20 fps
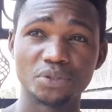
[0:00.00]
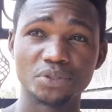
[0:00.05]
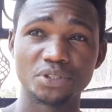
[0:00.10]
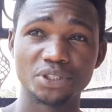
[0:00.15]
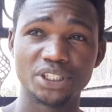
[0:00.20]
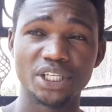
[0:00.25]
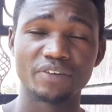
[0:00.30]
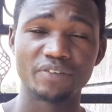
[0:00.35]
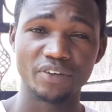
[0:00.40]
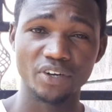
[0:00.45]

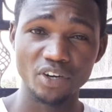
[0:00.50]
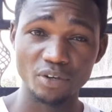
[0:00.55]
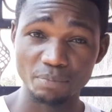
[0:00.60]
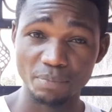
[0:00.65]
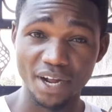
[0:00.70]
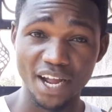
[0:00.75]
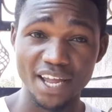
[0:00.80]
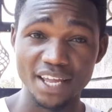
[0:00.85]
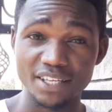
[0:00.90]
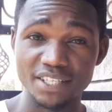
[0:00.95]
develop a
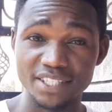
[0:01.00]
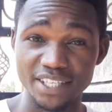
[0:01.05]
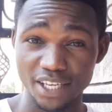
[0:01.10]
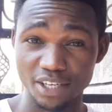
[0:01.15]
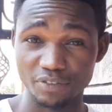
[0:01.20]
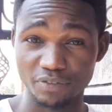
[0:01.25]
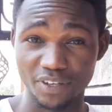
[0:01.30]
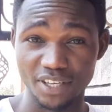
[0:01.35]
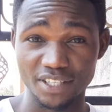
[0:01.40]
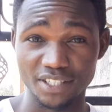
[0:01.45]
high
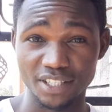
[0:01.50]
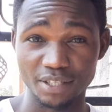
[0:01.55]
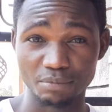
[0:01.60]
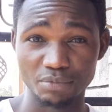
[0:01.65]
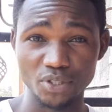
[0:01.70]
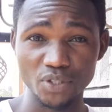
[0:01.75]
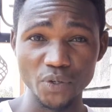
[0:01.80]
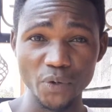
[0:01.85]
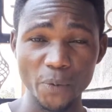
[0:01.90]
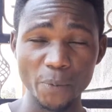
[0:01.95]
self-esteem.
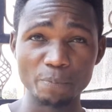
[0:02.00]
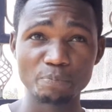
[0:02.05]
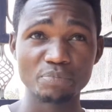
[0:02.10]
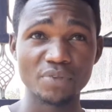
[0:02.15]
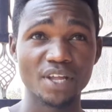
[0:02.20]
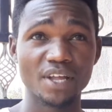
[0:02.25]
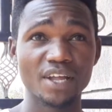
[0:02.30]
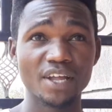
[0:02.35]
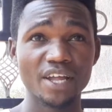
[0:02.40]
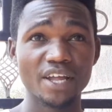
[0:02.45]
So
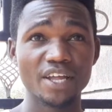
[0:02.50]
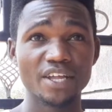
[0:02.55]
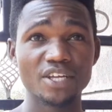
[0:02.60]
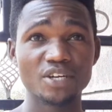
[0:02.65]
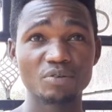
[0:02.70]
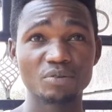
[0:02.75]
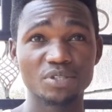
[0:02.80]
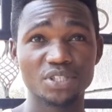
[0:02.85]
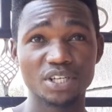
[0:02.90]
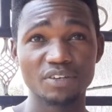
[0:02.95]

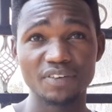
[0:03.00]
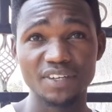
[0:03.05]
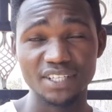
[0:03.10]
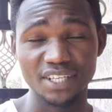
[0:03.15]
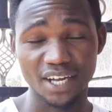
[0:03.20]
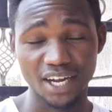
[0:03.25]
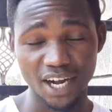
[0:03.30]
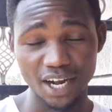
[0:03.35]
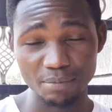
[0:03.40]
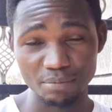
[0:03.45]
in whichever
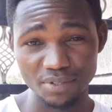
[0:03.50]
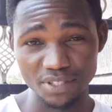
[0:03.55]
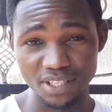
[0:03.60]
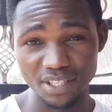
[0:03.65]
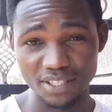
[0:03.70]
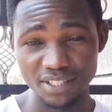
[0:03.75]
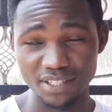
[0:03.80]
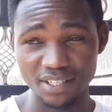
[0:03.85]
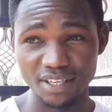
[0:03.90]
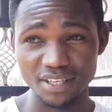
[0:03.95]

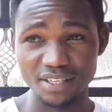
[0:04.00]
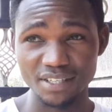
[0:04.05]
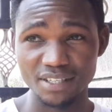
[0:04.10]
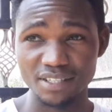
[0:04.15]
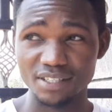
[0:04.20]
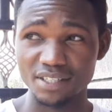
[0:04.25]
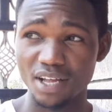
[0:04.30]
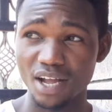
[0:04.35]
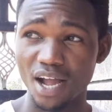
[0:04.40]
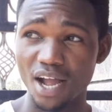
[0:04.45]

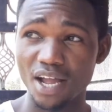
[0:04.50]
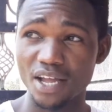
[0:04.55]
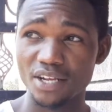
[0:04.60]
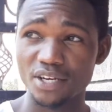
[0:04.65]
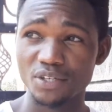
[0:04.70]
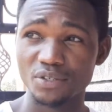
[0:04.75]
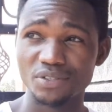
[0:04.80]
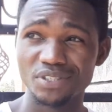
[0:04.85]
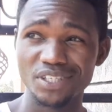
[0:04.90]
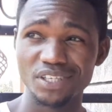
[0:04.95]
circumstances, in
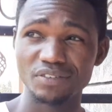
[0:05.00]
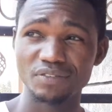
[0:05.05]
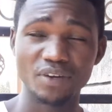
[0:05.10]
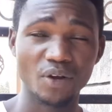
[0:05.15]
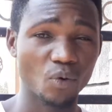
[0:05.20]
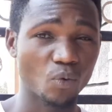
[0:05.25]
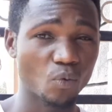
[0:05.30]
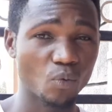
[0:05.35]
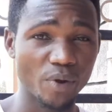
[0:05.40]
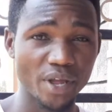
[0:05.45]
whichever
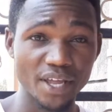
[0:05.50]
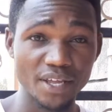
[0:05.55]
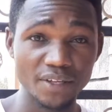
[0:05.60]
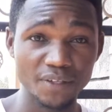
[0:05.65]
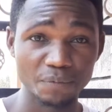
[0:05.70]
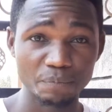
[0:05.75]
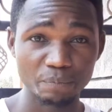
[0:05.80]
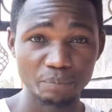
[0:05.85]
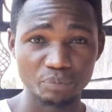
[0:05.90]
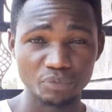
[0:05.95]
way,
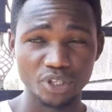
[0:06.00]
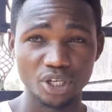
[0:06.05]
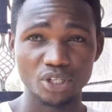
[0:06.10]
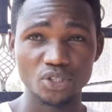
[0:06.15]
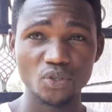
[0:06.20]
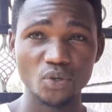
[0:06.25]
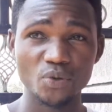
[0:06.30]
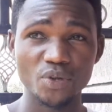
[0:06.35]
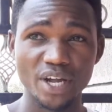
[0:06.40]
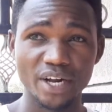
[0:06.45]

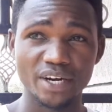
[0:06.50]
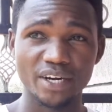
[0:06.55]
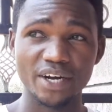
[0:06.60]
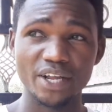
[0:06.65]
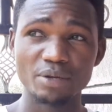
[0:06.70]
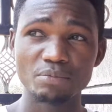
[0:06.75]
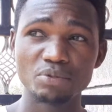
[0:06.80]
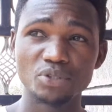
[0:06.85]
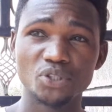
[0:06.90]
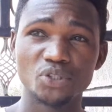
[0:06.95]
so you are
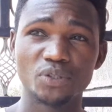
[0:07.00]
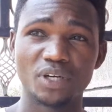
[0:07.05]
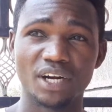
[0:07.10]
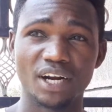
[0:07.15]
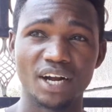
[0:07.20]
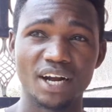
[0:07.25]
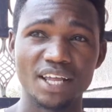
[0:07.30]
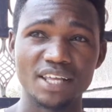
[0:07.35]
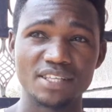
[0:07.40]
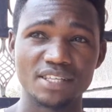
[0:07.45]
able to
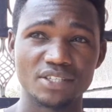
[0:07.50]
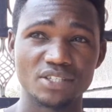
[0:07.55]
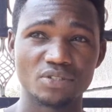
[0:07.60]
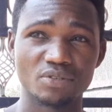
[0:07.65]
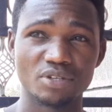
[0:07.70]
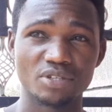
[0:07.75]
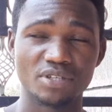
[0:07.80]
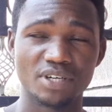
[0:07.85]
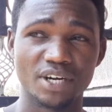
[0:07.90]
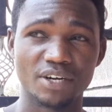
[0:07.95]
analyze the
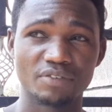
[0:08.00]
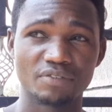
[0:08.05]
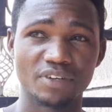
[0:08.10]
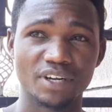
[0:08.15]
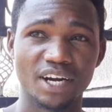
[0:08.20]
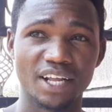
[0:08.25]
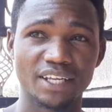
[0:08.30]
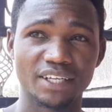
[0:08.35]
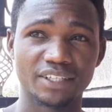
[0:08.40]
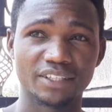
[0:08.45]
situation and feel
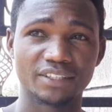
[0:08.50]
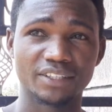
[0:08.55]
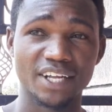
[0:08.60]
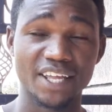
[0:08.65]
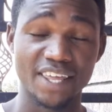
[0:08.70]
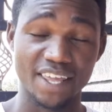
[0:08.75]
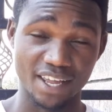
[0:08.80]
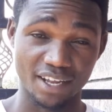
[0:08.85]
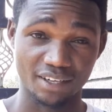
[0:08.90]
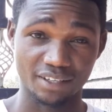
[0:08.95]
like,
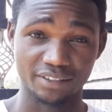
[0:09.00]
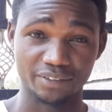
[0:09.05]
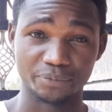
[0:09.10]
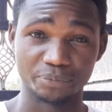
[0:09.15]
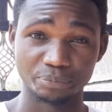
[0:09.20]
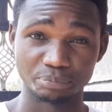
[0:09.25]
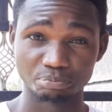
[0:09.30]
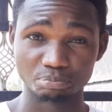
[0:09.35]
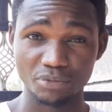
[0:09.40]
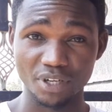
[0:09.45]
yeah,
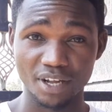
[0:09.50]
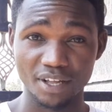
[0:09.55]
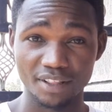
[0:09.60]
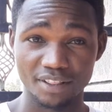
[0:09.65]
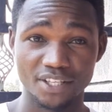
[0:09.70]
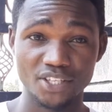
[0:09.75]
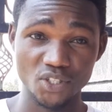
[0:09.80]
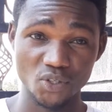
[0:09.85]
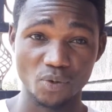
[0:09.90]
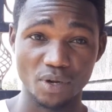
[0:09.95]

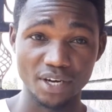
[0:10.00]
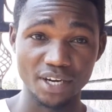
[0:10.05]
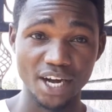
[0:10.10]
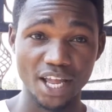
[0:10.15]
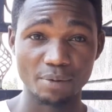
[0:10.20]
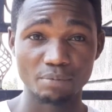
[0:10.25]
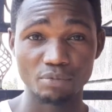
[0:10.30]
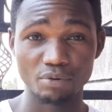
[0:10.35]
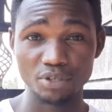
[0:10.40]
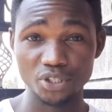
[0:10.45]
this one
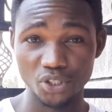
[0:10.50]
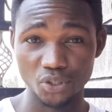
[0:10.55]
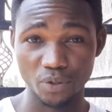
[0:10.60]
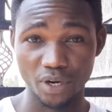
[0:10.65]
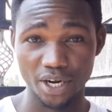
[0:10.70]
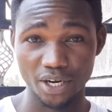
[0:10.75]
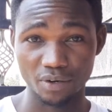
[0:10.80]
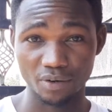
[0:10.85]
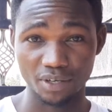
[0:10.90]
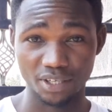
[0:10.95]
I'm going to
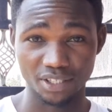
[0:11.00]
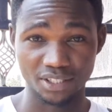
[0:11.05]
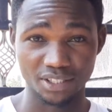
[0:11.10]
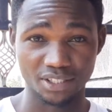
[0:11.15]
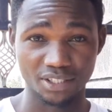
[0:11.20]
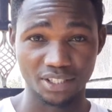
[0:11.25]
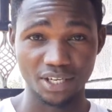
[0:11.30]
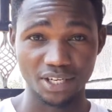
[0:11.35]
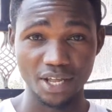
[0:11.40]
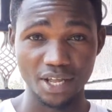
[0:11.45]
handle
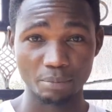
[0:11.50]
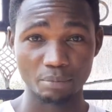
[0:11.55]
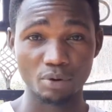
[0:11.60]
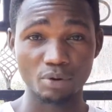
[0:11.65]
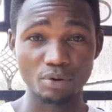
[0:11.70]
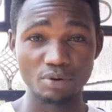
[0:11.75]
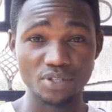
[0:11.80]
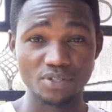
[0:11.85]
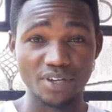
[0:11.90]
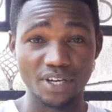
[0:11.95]
it,
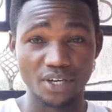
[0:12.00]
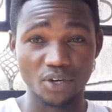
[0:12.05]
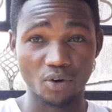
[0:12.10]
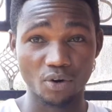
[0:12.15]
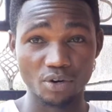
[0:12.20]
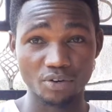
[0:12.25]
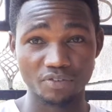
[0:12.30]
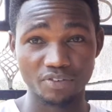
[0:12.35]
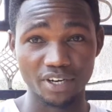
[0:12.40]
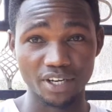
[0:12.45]
because you are
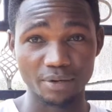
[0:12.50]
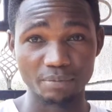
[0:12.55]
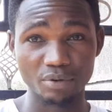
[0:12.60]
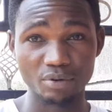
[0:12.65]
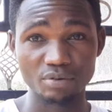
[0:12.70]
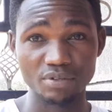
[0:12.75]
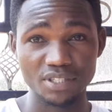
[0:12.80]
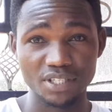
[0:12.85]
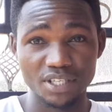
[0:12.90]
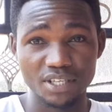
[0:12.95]
confident.
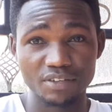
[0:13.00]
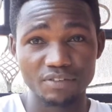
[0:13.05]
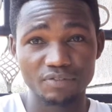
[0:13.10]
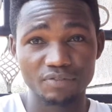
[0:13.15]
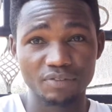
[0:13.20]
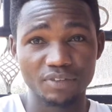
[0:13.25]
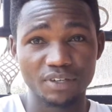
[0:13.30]
Because if